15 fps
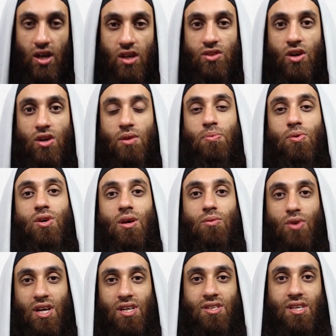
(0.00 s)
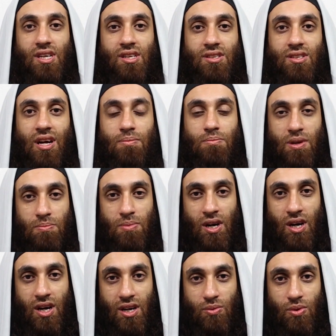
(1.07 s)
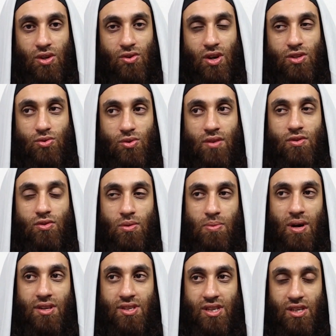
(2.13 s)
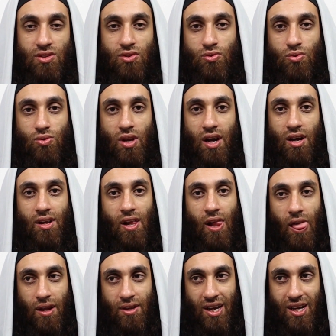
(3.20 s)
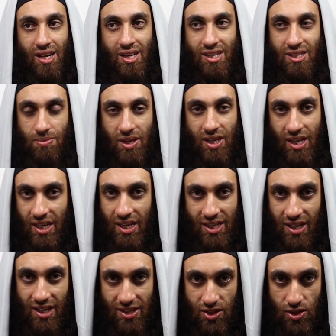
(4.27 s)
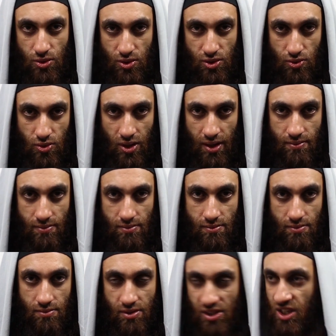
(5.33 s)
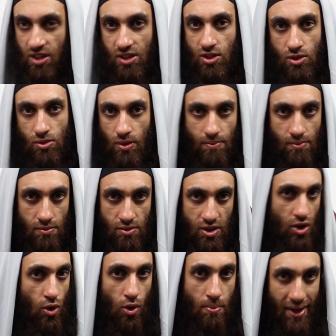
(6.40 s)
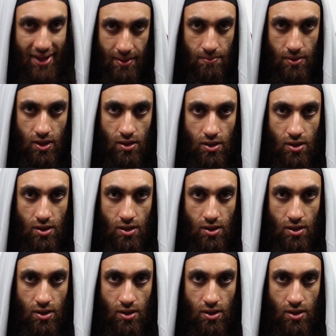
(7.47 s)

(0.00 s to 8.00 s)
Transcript: So the point I'm raising is that Barbahari, when he writes whoever rebels against a ruler, technically speaking, he didn't listen to his ruler. He didn't listen to him, did not obey him.